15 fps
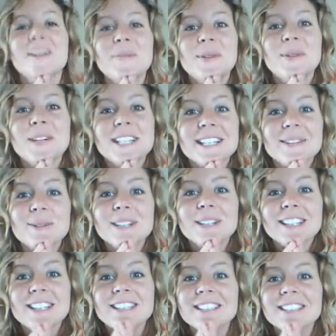Good morning,
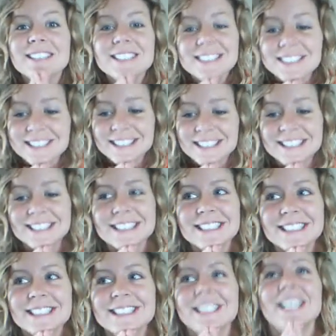world.
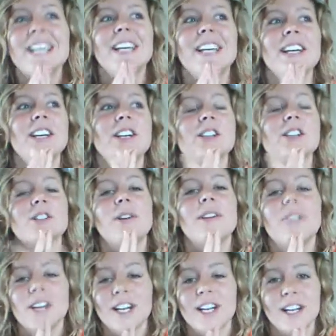So
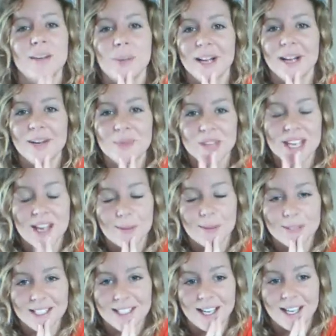I figured I'd pick up the
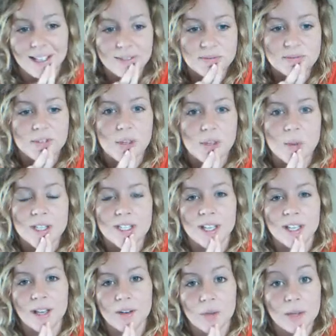camera today to once
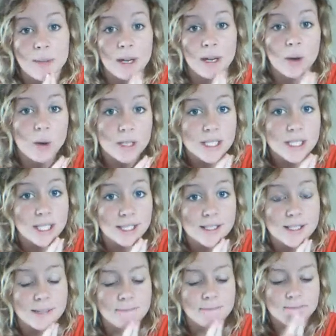again read my course
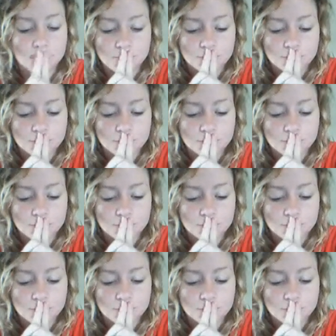lesson.